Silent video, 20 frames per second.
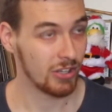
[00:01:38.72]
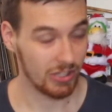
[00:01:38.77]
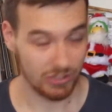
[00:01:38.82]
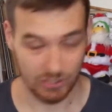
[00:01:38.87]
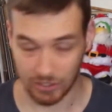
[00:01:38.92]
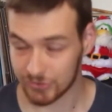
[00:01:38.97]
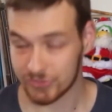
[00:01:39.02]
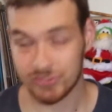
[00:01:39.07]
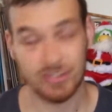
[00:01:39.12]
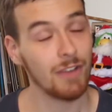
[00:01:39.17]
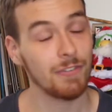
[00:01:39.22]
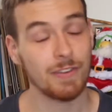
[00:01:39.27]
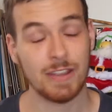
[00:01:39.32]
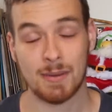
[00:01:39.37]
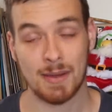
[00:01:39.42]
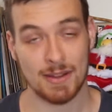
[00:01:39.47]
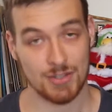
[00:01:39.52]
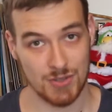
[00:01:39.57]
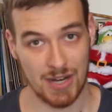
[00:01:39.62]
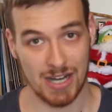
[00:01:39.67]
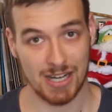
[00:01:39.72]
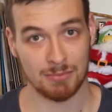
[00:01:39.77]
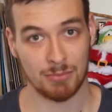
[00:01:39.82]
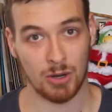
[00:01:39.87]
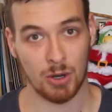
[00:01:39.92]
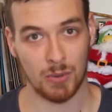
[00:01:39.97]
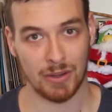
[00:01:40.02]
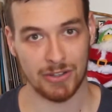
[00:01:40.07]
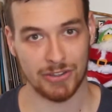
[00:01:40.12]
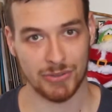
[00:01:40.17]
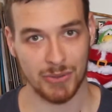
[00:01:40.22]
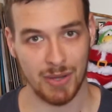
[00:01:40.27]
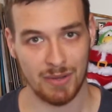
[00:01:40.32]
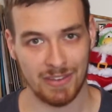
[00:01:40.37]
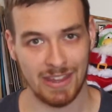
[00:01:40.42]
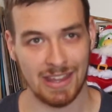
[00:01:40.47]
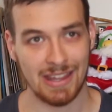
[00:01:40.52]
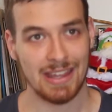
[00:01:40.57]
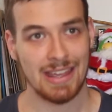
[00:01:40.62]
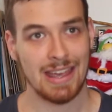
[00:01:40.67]
knows nothing about Dragon Ball
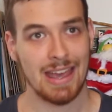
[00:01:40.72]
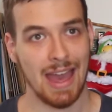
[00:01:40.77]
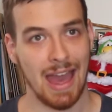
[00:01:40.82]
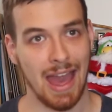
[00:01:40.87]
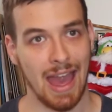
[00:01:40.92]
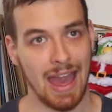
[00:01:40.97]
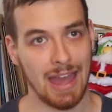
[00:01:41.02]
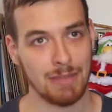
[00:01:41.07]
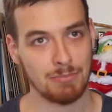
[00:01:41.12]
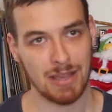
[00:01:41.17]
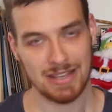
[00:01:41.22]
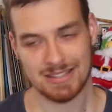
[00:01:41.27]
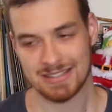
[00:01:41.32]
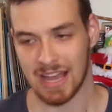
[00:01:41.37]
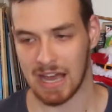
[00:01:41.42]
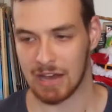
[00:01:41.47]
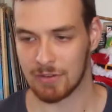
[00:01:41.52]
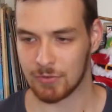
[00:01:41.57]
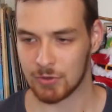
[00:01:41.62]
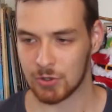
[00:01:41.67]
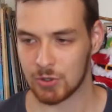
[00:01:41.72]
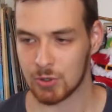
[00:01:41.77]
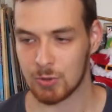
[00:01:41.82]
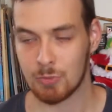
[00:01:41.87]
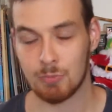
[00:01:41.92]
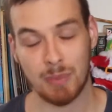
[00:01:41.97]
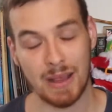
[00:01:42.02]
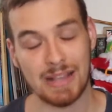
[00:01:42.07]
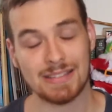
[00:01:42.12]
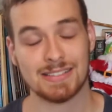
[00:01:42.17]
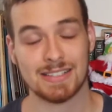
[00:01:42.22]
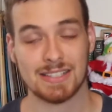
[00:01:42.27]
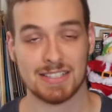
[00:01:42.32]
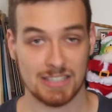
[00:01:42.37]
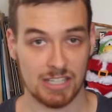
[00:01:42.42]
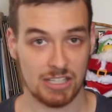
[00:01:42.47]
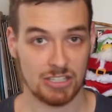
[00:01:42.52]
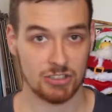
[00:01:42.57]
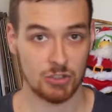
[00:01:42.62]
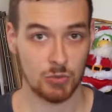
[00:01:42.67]
whatsoever, and myself, who
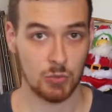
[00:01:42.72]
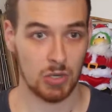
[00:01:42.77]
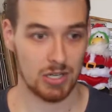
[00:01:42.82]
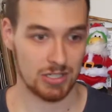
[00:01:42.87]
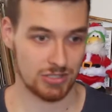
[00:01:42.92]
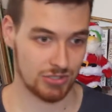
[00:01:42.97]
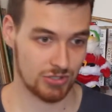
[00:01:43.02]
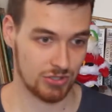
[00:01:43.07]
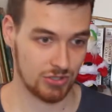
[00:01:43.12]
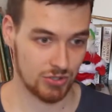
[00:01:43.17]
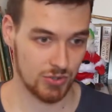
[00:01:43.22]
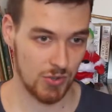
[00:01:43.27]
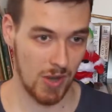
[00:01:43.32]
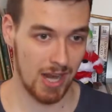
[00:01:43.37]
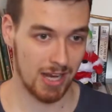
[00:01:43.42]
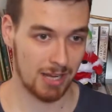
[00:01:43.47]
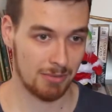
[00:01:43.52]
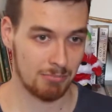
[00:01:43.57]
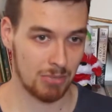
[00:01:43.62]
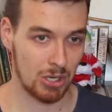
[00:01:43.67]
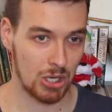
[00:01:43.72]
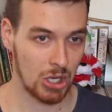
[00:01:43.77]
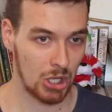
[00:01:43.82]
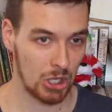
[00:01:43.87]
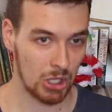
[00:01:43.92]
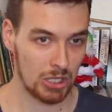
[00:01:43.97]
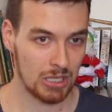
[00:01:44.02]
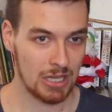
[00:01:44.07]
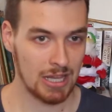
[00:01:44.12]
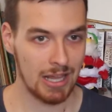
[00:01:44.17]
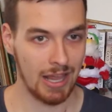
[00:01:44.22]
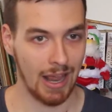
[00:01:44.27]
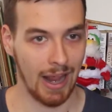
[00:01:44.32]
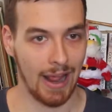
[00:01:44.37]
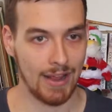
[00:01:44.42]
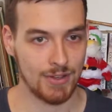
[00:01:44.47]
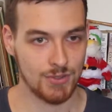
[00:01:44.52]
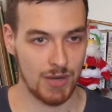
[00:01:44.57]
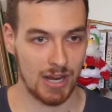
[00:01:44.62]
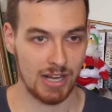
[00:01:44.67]
basically only watched Dragon Ball
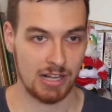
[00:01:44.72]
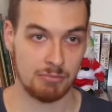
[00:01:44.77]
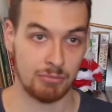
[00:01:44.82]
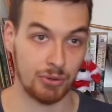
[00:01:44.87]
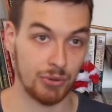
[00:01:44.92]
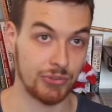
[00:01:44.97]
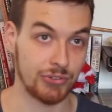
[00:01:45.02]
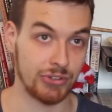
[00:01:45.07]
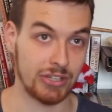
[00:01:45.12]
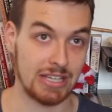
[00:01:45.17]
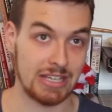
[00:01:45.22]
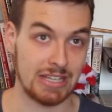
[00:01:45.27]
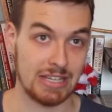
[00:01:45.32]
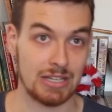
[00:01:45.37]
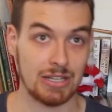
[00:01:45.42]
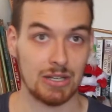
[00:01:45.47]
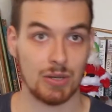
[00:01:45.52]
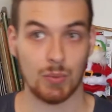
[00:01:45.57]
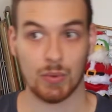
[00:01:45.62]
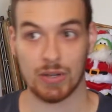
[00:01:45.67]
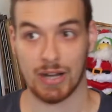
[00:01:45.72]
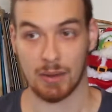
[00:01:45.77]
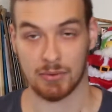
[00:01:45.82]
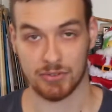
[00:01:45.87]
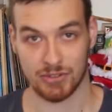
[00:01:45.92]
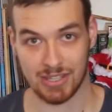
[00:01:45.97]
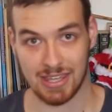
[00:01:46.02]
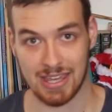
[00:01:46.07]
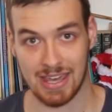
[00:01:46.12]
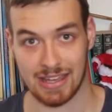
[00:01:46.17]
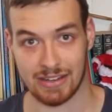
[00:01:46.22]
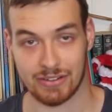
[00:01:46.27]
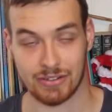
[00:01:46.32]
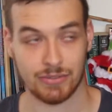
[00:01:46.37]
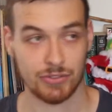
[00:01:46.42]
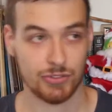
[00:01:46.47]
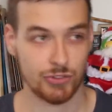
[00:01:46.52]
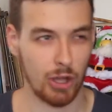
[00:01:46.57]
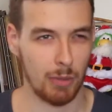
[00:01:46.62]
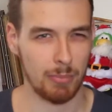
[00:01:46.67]
and Dragon Ball Z when I was a
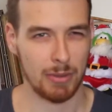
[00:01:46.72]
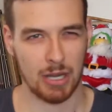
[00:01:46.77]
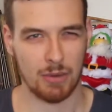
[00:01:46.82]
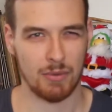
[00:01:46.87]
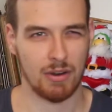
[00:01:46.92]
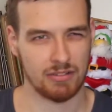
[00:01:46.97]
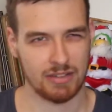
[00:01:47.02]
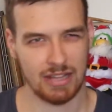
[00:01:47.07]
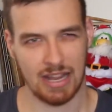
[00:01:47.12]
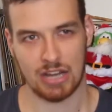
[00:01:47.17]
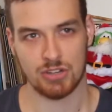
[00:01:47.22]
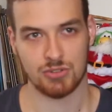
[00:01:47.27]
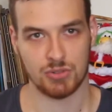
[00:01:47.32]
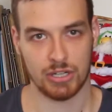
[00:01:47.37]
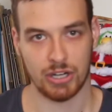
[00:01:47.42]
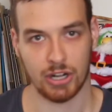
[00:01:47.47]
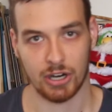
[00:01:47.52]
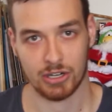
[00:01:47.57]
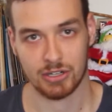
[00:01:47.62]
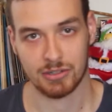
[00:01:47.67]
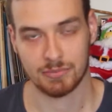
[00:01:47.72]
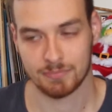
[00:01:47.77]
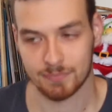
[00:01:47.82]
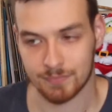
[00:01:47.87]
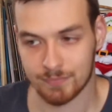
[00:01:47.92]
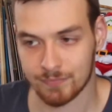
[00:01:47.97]
kid, stopping around the Android arc.